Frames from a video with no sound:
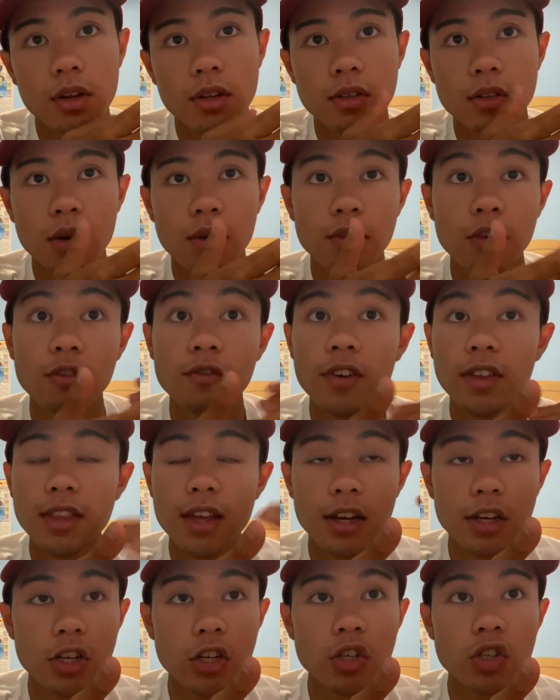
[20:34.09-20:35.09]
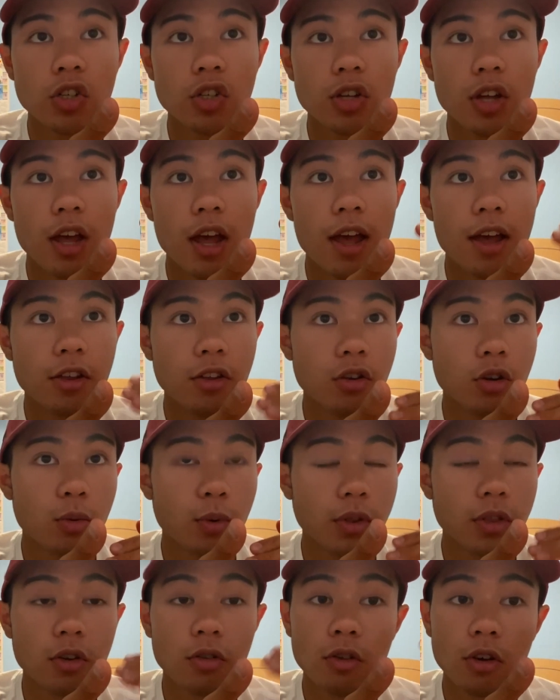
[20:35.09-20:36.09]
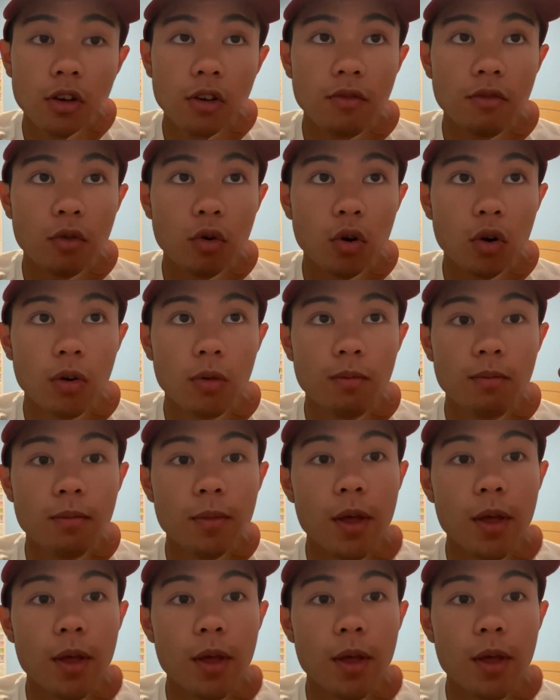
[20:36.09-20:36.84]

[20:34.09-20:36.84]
And so if you fit that niche and you're what they're looking for,